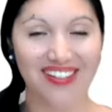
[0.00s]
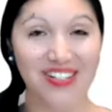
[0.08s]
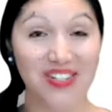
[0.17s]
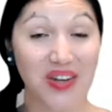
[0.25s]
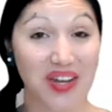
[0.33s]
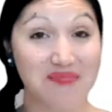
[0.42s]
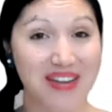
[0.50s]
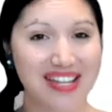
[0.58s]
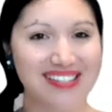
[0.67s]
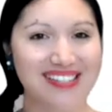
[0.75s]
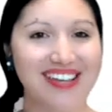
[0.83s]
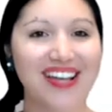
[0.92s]
Je répète.
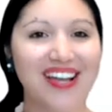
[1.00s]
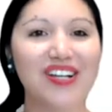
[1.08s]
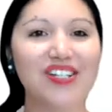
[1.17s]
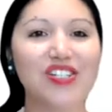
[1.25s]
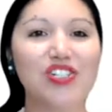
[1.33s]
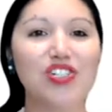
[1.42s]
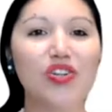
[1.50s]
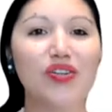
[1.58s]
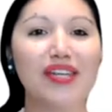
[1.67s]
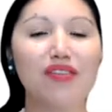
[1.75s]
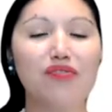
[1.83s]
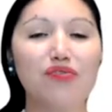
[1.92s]
Je
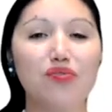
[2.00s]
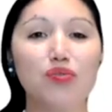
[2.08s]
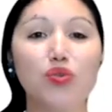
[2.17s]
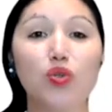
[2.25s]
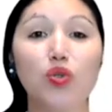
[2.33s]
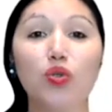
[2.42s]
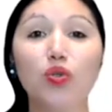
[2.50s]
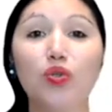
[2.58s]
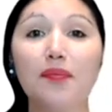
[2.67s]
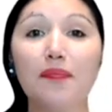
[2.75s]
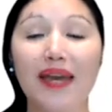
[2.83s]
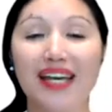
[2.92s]
n'ai vu
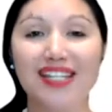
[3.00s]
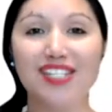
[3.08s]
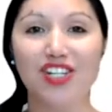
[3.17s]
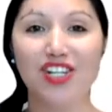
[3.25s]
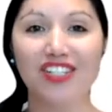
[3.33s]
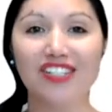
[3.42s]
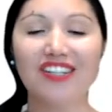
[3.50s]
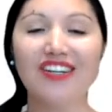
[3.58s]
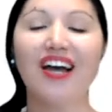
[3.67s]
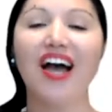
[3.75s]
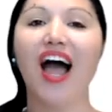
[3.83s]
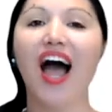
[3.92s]
qu'une personne.
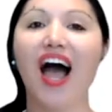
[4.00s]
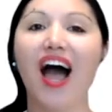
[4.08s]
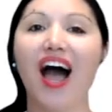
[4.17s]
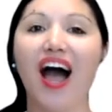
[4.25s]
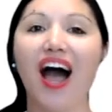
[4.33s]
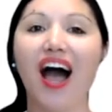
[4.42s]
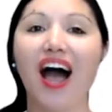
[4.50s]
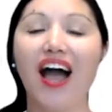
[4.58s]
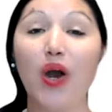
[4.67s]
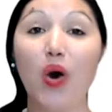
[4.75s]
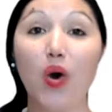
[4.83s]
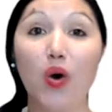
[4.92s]

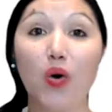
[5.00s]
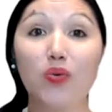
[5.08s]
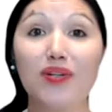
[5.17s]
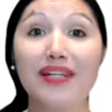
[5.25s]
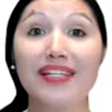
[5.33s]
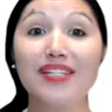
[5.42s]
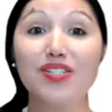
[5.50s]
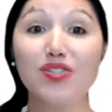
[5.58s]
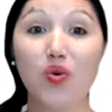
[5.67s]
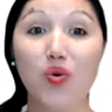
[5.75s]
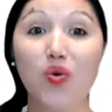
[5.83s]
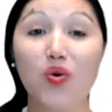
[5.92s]
I only
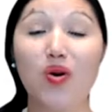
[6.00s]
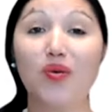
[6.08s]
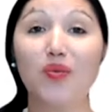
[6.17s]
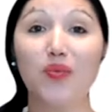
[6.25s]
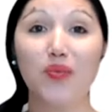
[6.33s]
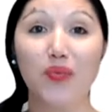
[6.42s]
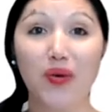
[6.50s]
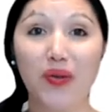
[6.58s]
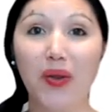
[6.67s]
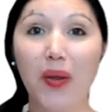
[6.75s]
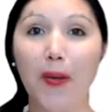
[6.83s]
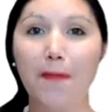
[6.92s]
saw
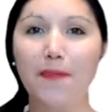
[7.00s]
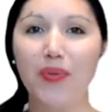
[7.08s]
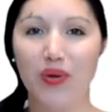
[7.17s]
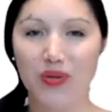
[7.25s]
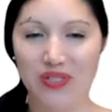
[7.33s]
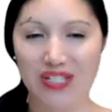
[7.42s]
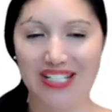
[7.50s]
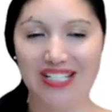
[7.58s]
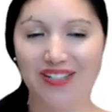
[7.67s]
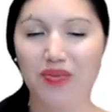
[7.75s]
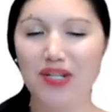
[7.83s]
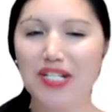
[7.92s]
one person.
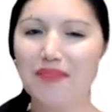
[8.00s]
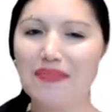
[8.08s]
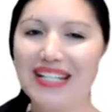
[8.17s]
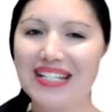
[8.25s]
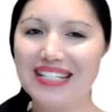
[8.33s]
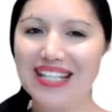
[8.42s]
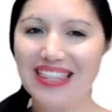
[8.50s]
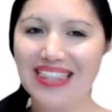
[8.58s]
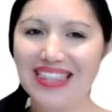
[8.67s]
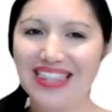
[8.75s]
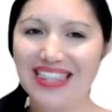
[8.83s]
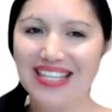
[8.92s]
Which means that
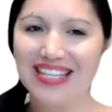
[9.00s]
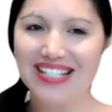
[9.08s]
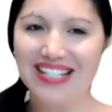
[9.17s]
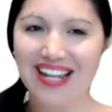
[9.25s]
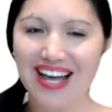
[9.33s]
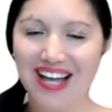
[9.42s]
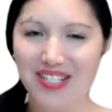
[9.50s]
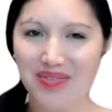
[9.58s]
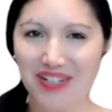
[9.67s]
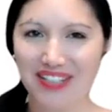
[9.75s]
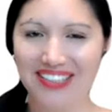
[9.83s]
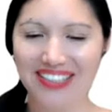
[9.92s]
this last
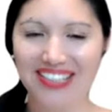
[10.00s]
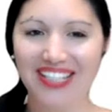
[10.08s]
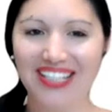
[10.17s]
one